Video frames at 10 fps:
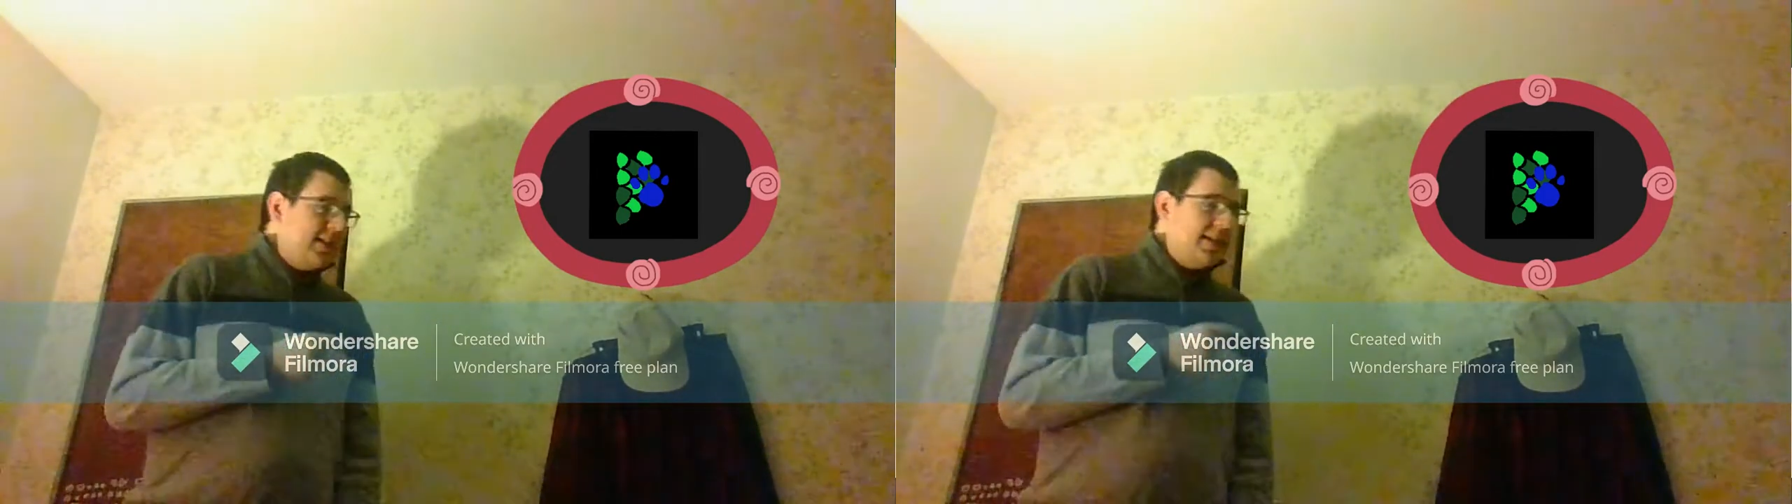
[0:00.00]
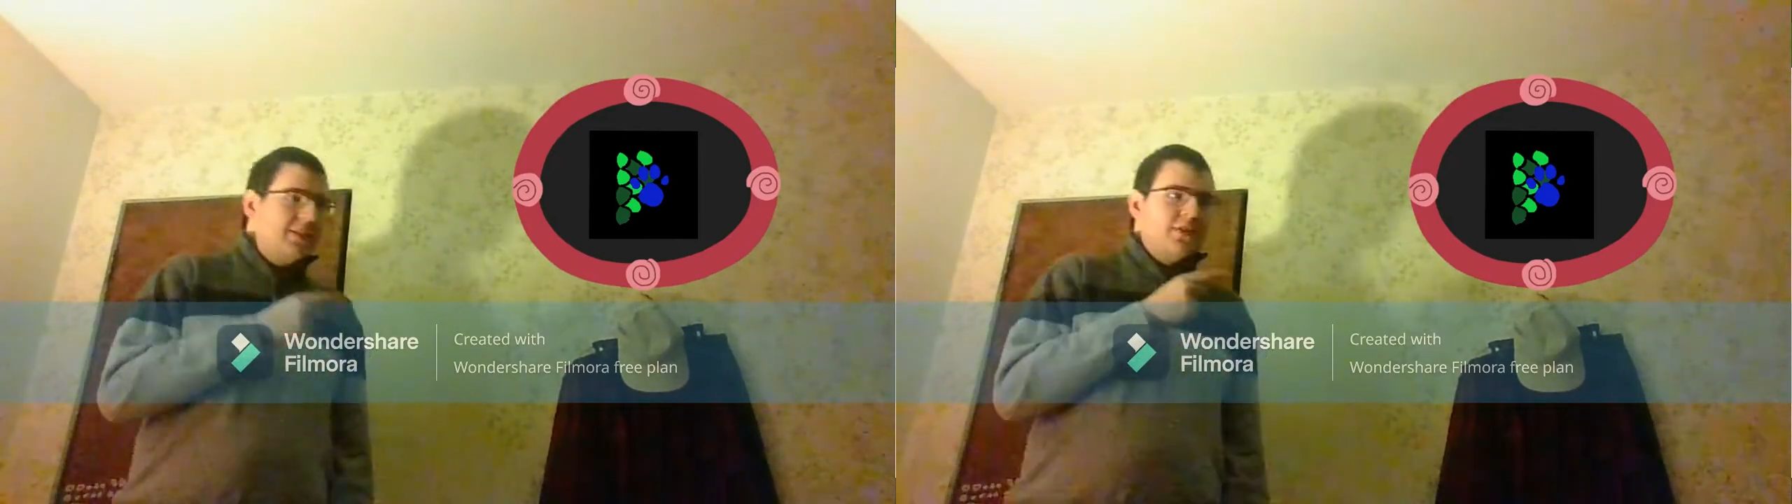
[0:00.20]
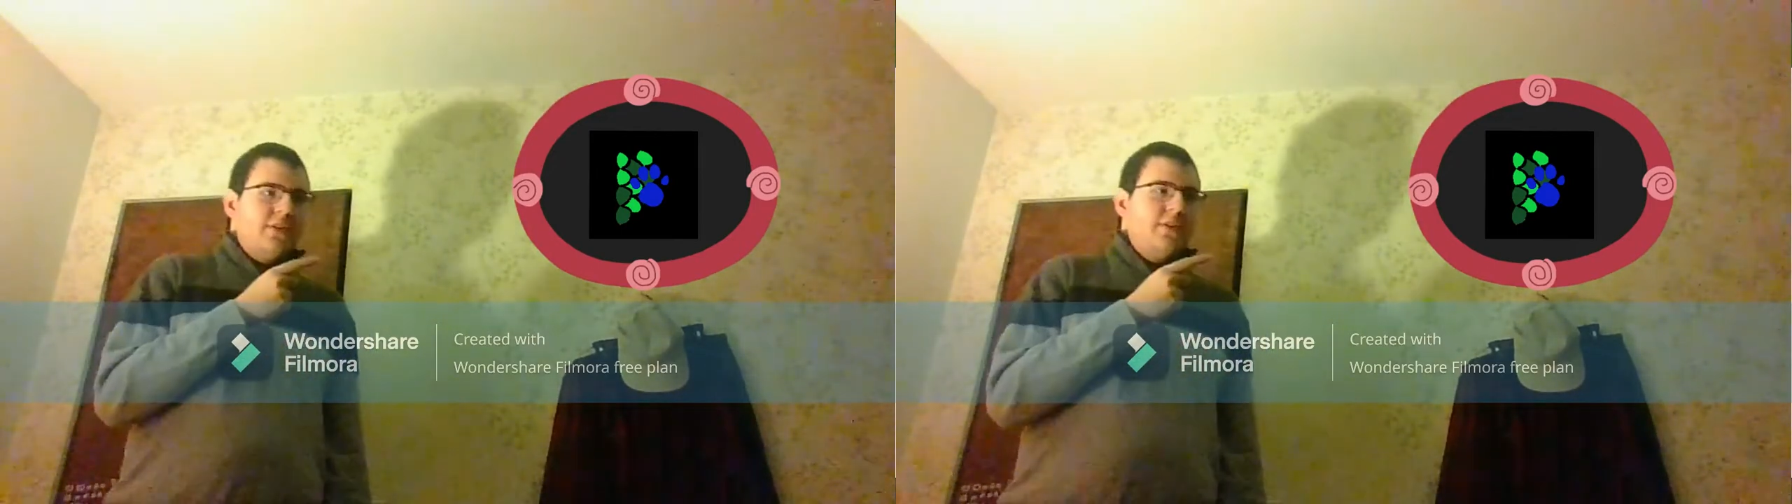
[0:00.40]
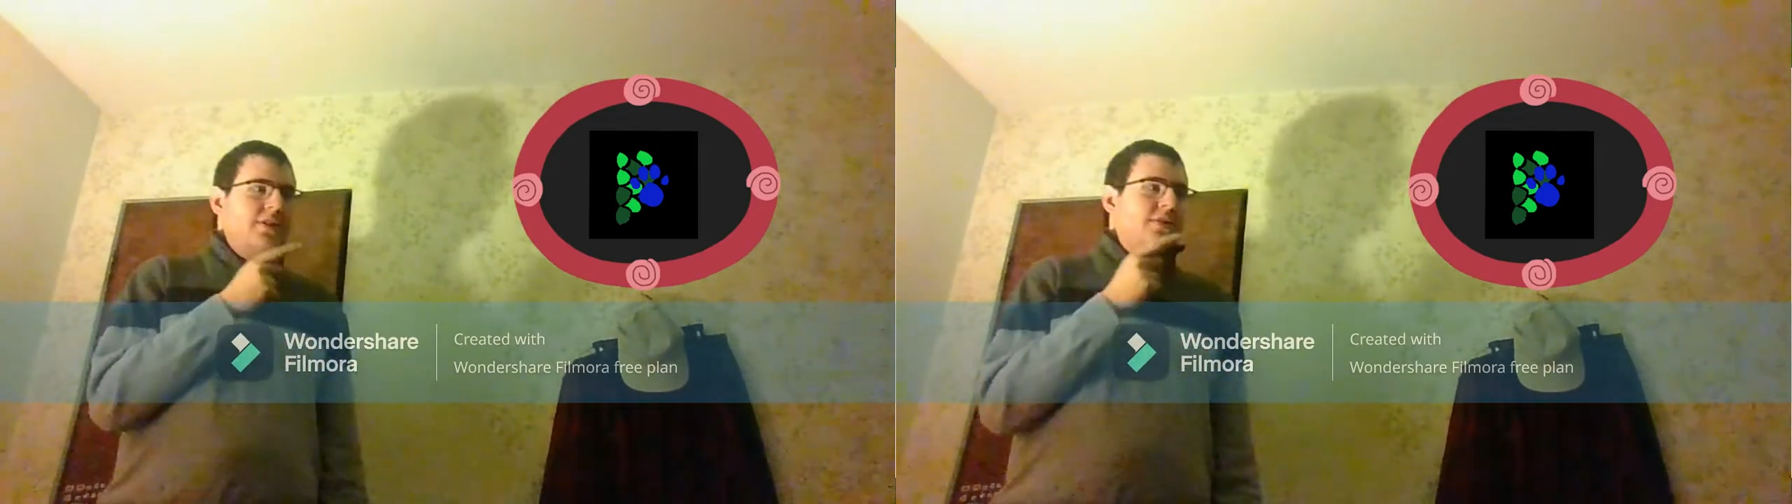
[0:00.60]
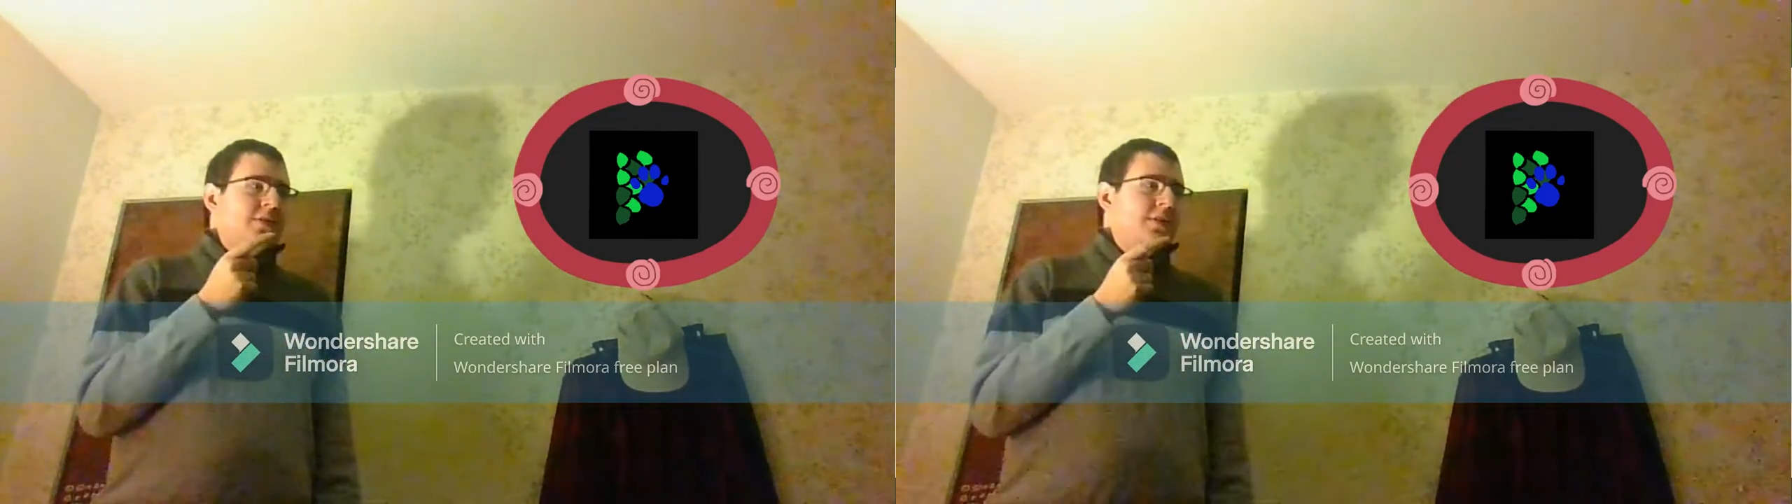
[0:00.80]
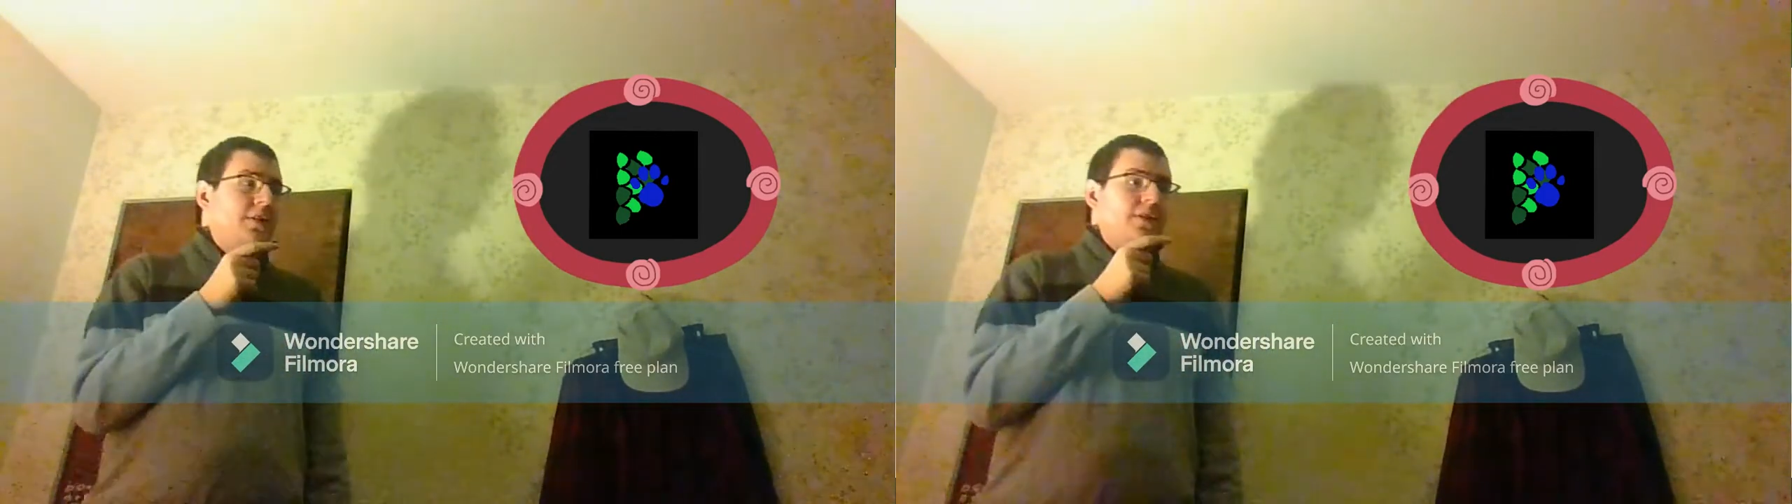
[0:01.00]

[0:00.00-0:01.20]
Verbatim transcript: And it's on these